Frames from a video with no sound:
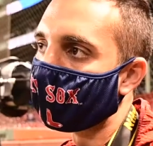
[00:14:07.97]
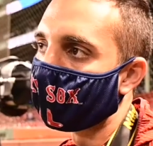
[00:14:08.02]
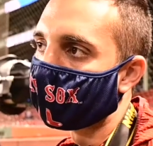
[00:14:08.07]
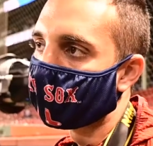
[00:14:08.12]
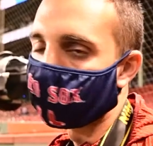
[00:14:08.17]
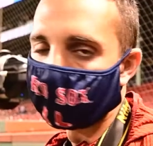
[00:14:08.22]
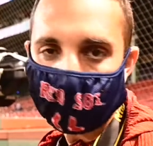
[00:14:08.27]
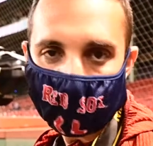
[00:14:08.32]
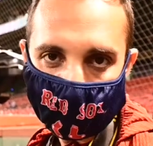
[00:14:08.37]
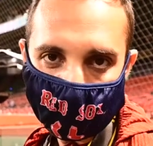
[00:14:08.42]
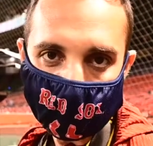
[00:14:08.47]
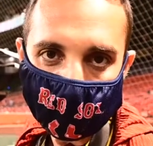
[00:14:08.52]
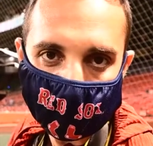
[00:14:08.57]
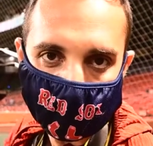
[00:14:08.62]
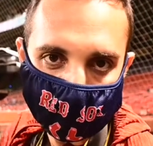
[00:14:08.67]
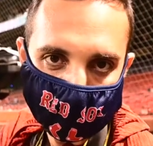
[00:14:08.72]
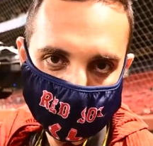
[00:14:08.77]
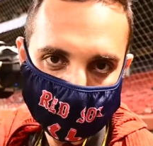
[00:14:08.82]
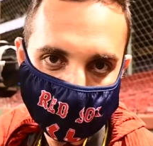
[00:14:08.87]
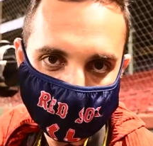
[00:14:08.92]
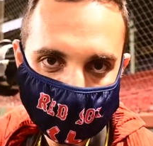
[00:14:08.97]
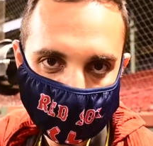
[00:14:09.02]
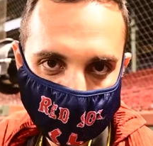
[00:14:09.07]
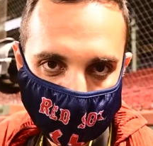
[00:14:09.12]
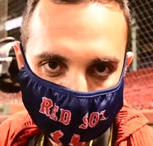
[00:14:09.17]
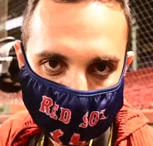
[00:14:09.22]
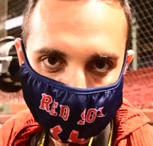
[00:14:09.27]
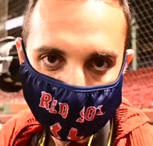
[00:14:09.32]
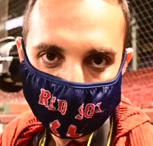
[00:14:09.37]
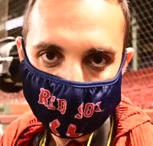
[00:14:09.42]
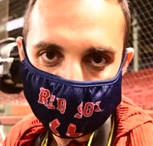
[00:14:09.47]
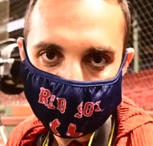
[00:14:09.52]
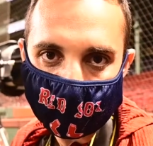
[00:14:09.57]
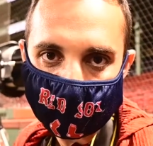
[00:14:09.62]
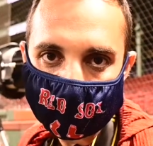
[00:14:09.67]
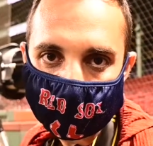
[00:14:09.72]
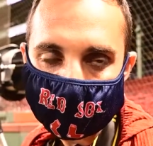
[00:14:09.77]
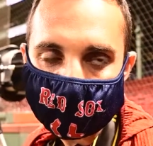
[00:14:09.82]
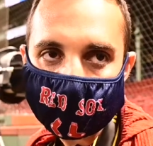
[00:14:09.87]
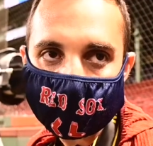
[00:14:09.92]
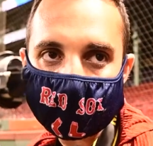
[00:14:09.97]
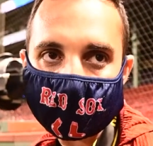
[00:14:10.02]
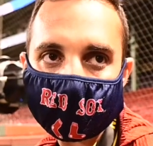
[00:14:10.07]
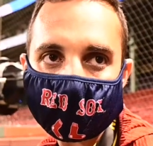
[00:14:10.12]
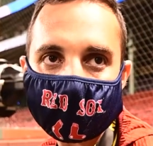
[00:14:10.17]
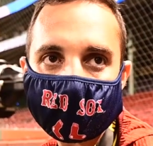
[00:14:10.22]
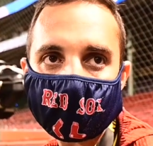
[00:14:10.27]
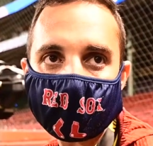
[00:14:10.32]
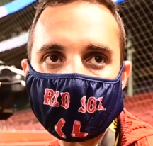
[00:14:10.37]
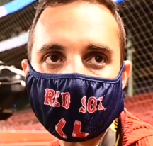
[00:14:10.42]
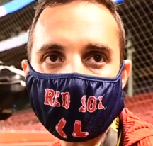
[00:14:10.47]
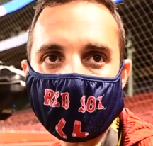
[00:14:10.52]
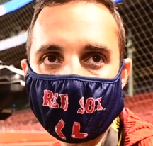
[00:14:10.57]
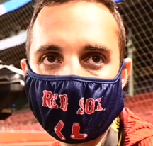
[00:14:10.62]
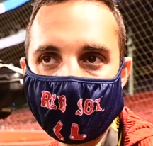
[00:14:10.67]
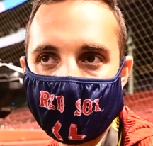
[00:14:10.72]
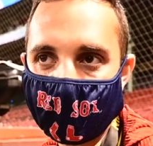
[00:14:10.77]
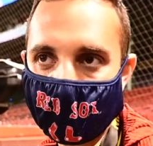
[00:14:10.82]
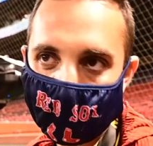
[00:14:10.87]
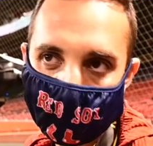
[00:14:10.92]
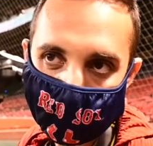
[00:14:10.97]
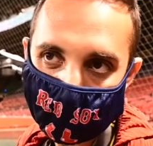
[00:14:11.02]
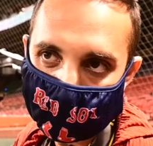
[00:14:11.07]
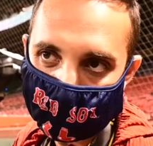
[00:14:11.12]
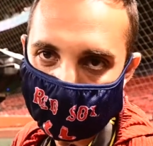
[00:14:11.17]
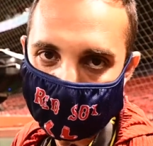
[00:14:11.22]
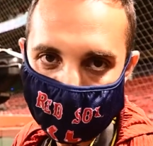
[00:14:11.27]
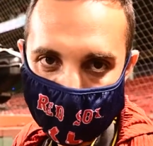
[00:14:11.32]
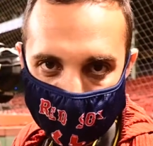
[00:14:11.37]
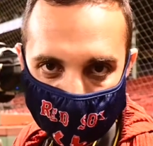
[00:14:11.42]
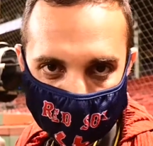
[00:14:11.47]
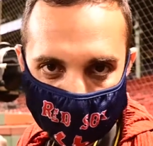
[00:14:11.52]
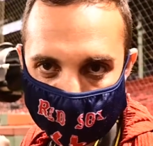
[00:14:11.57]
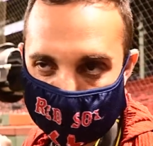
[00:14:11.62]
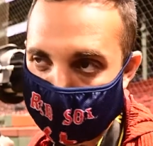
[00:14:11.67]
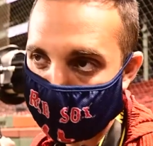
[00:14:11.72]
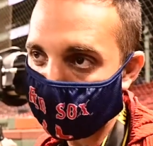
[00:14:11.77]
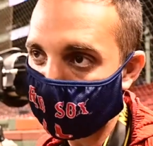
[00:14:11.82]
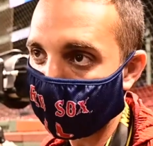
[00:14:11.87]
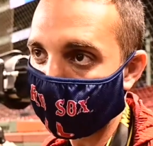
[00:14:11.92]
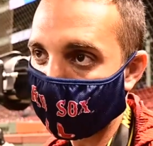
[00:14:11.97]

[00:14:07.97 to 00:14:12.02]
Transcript: Tomorrow we'll use the DSLR and we'll compare the two.